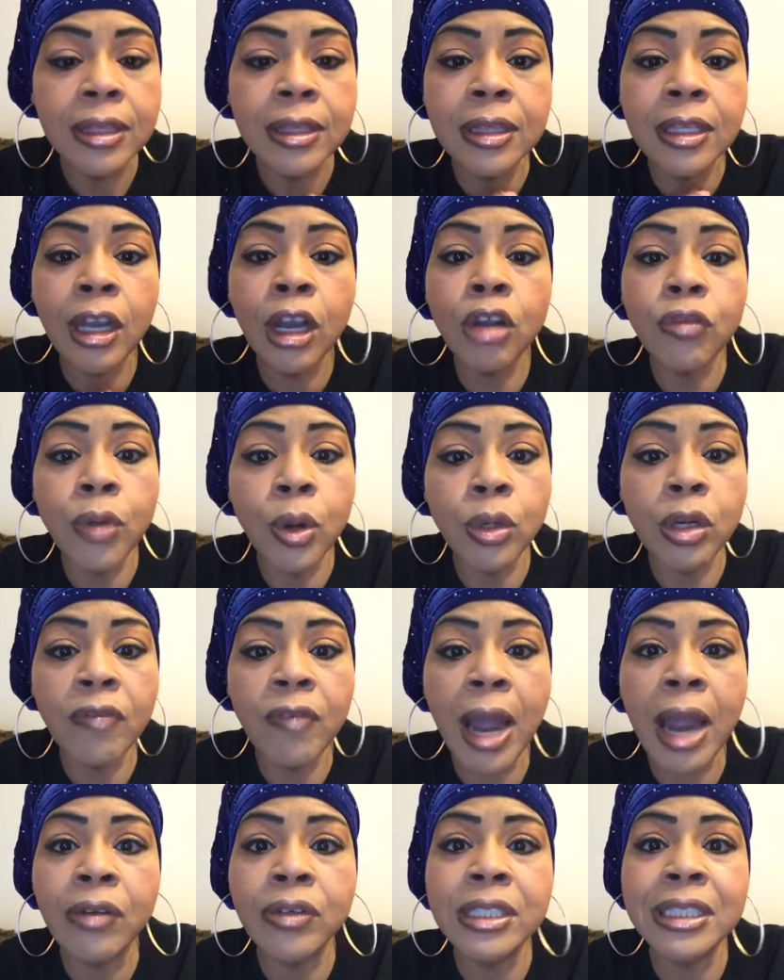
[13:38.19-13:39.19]
the
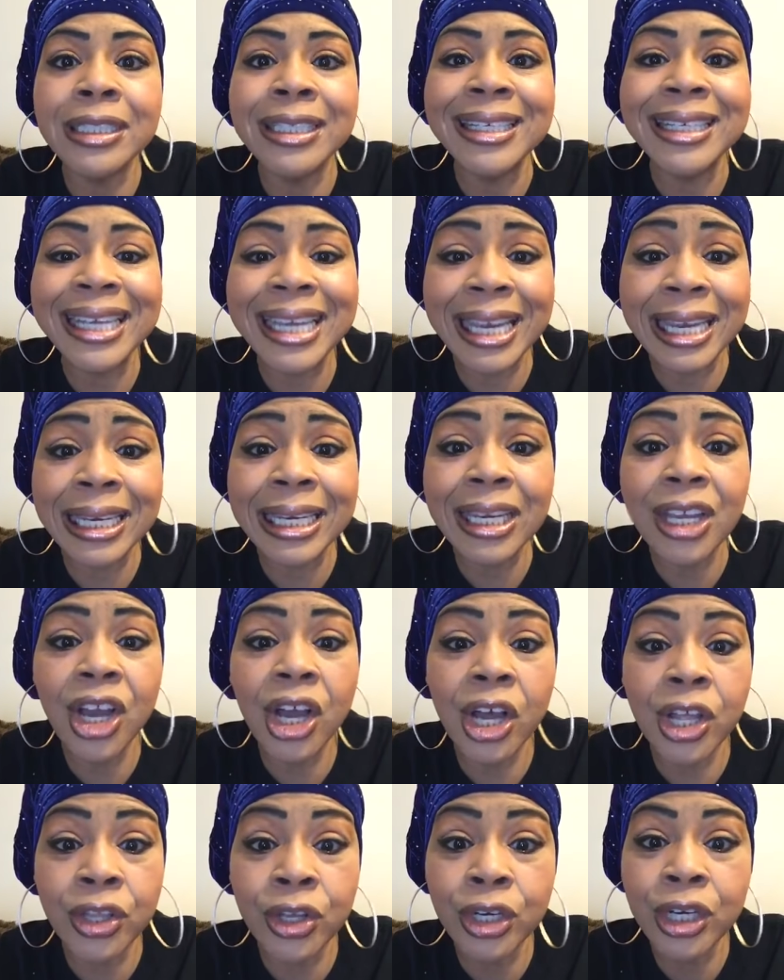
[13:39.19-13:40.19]
coronavirus than any
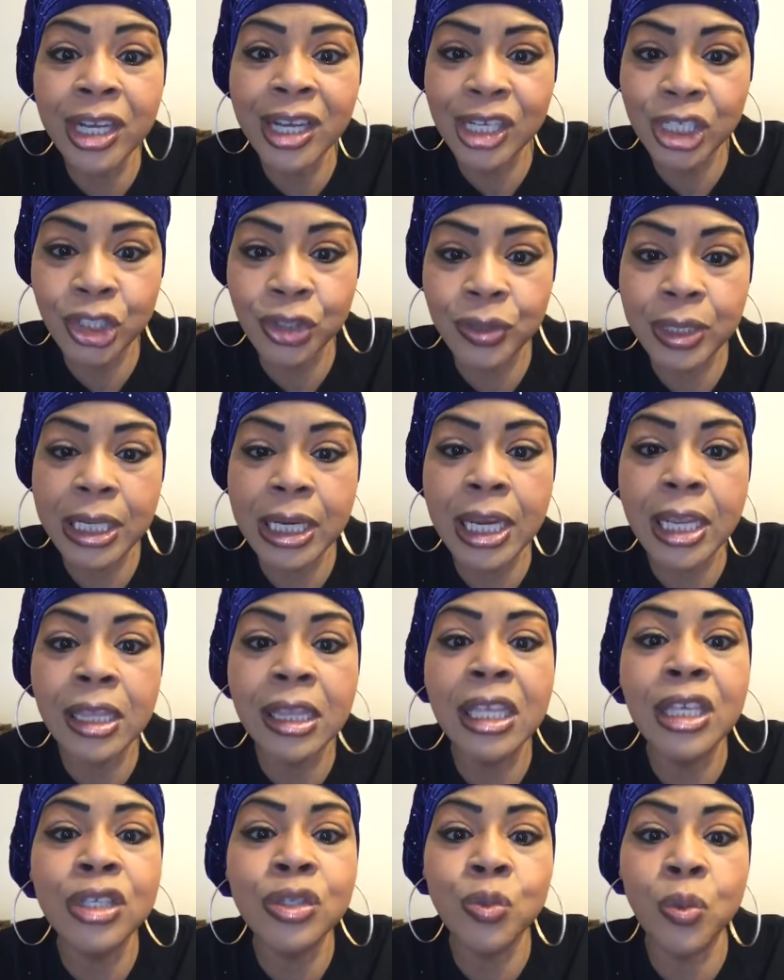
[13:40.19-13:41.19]
other country in
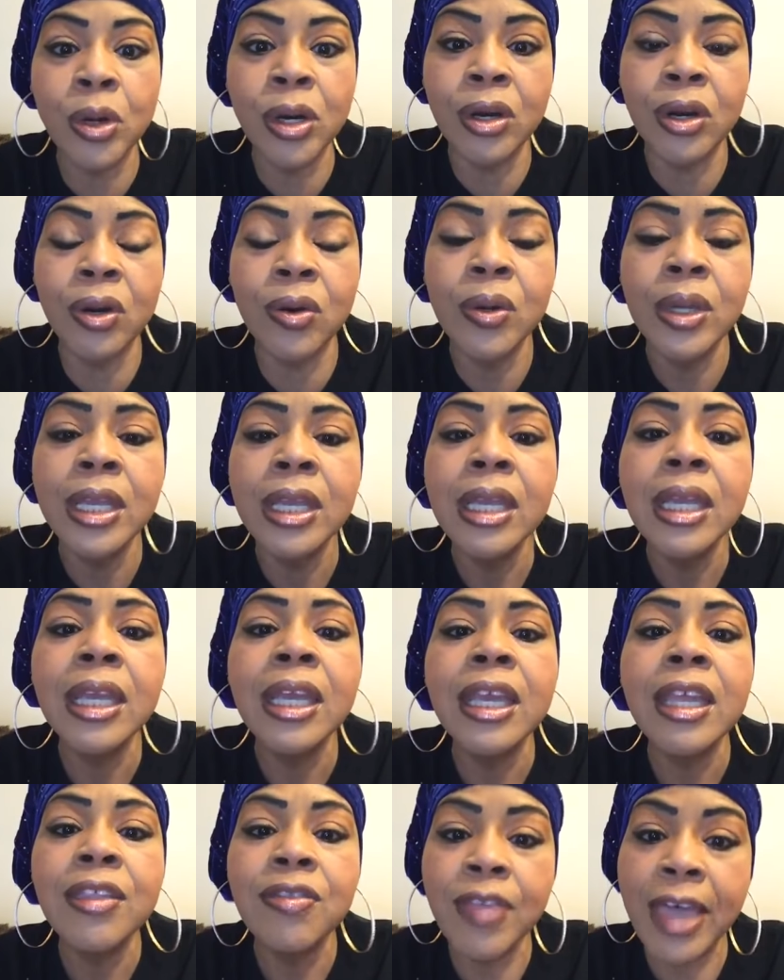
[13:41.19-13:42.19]
this world.
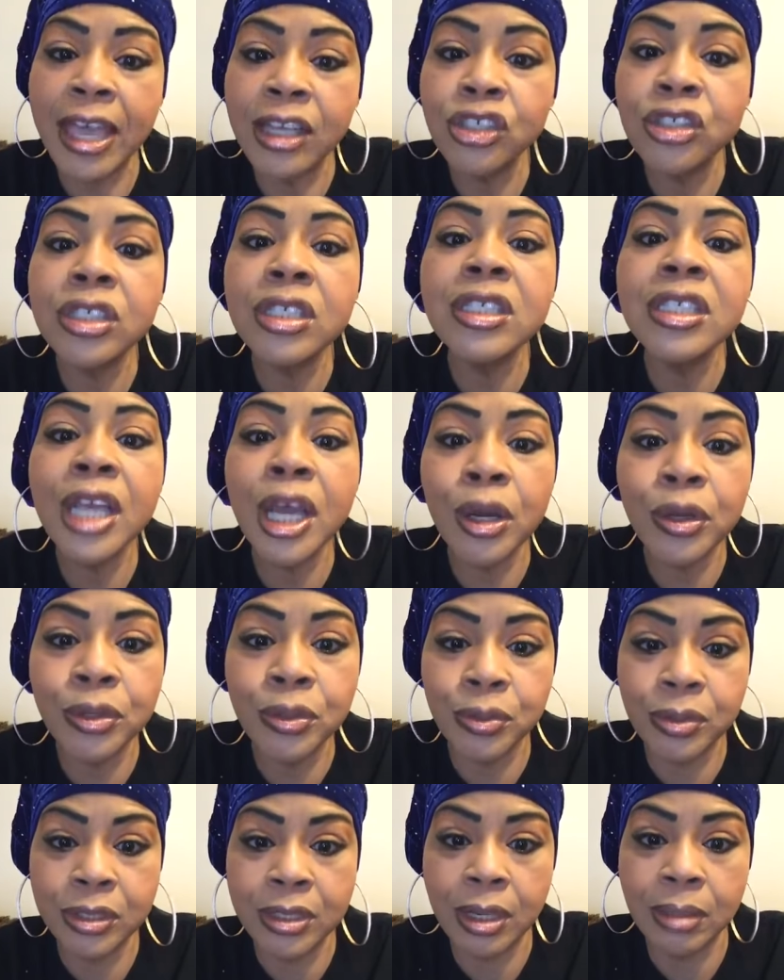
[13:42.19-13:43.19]
That should tell you
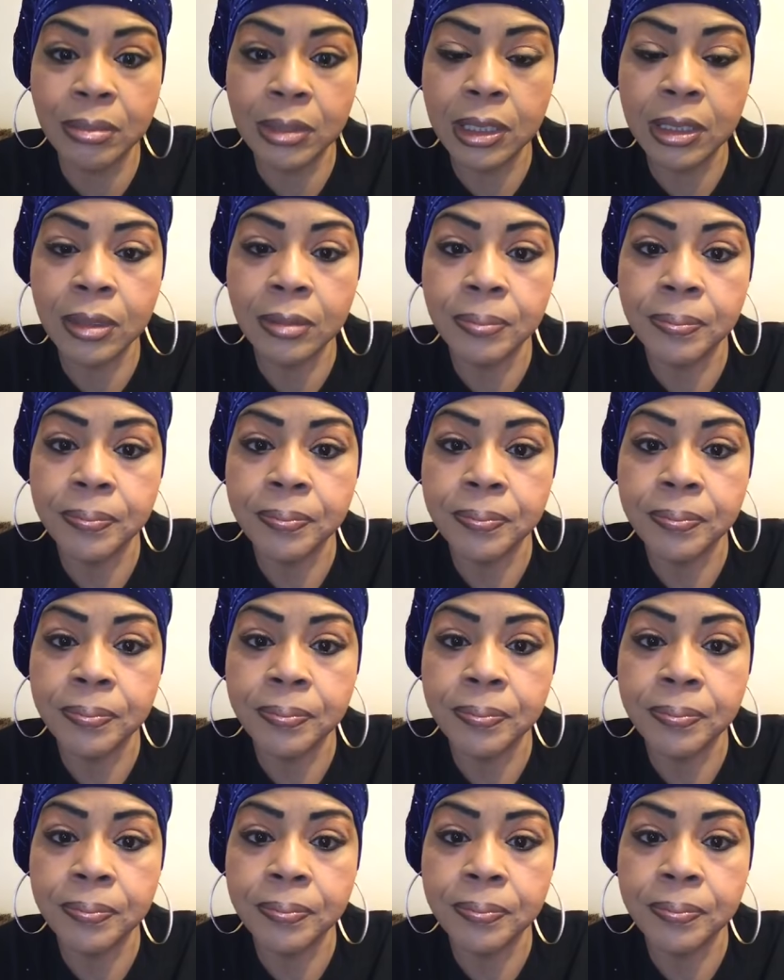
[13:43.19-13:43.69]
something.